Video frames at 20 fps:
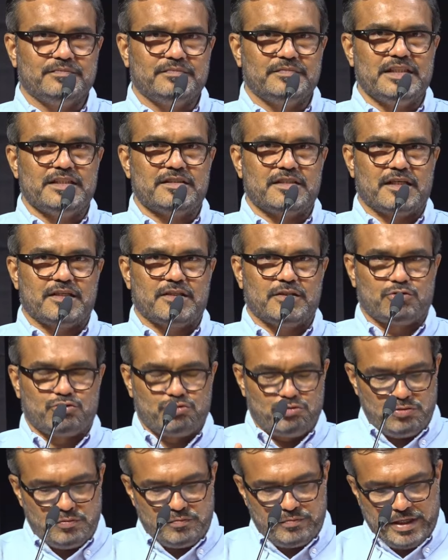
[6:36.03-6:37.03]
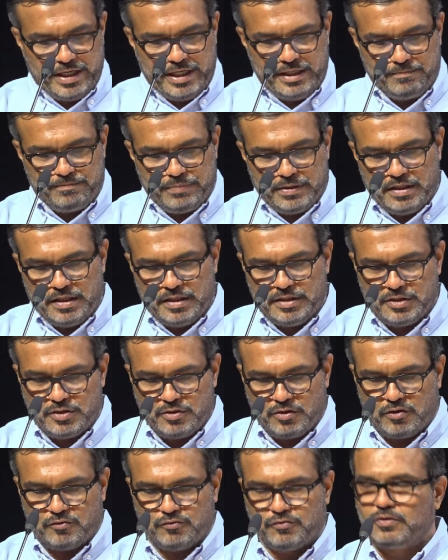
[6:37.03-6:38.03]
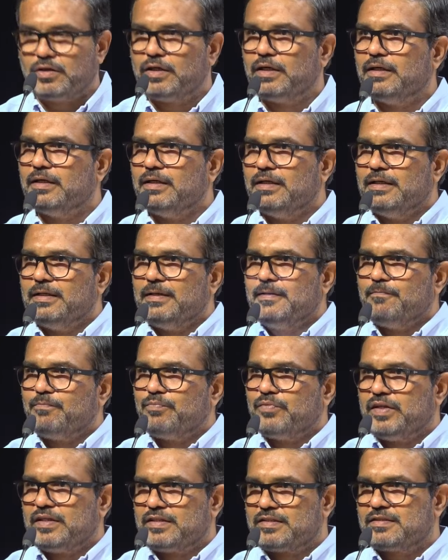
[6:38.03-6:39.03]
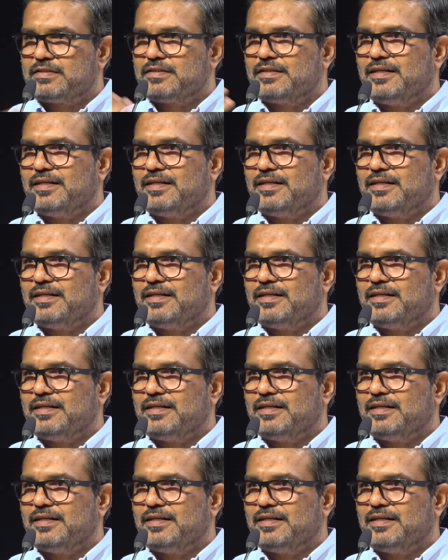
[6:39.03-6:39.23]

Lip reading: These are the two main pillars of this